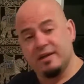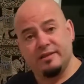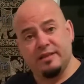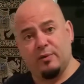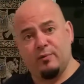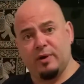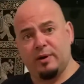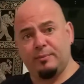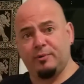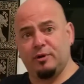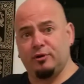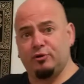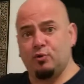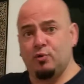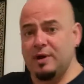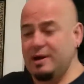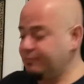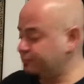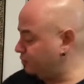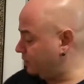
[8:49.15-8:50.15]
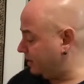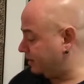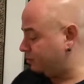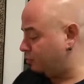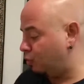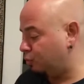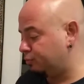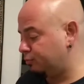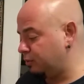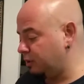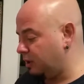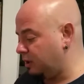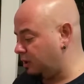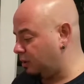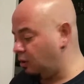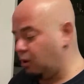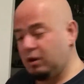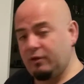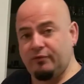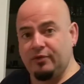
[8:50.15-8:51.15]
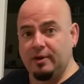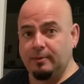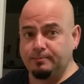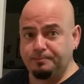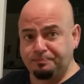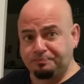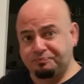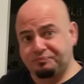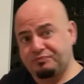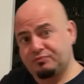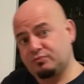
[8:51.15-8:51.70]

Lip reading: Then what I'm going to do after I coat all of them